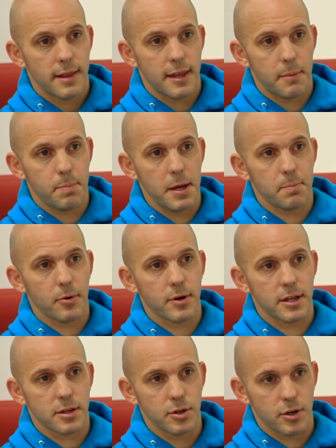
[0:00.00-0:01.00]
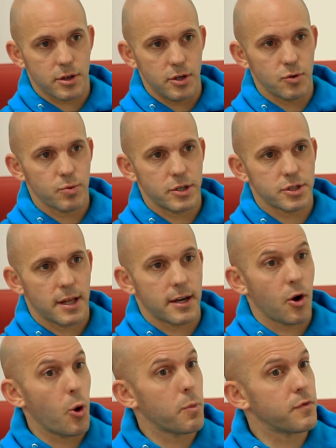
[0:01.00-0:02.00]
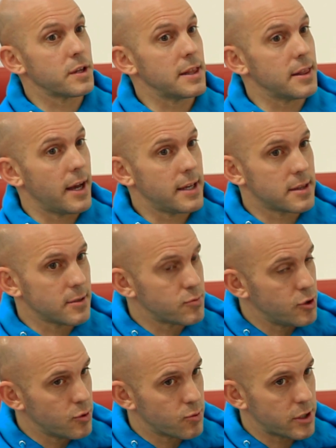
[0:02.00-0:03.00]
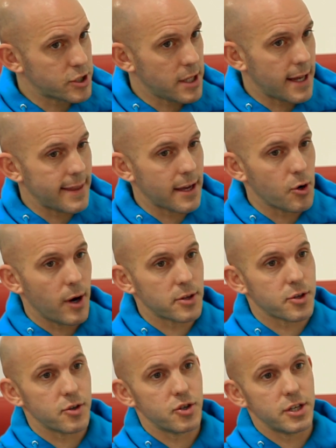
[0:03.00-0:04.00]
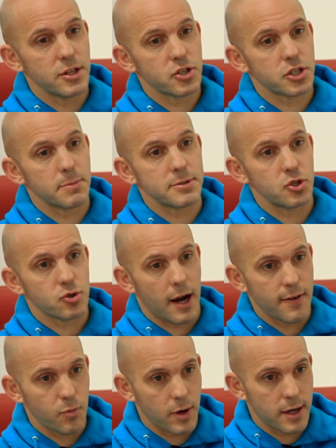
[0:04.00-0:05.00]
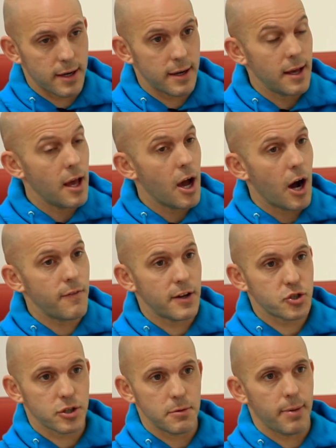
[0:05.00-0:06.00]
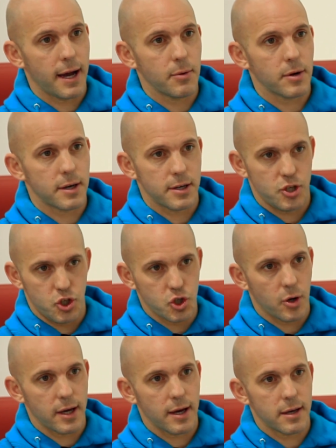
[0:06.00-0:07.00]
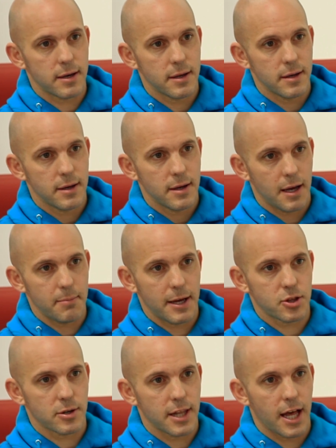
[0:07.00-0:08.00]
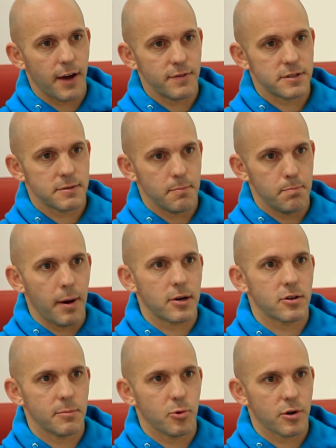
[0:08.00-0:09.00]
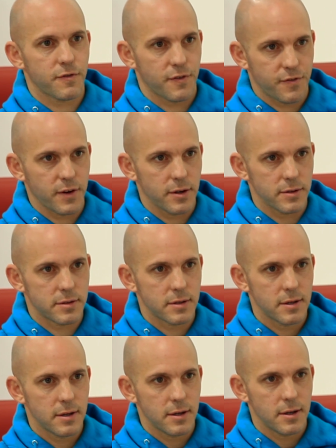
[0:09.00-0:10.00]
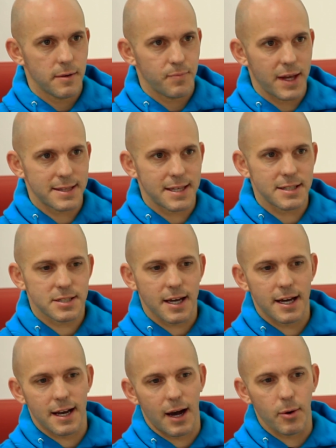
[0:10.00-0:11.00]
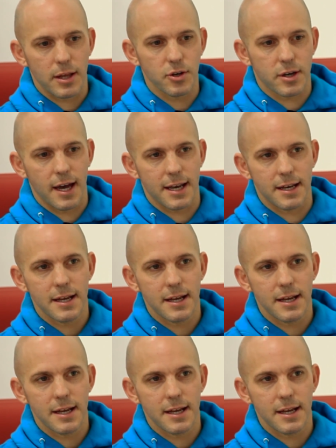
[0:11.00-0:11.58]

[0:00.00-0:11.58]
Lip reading: that people get to look at the new Ridgeline, hopefully like the new Ridgeline, then go out to their dealerships and drive one and eventually buy one and enjoy it and make their lives better and more fulfilled. That's kind of how I look at it.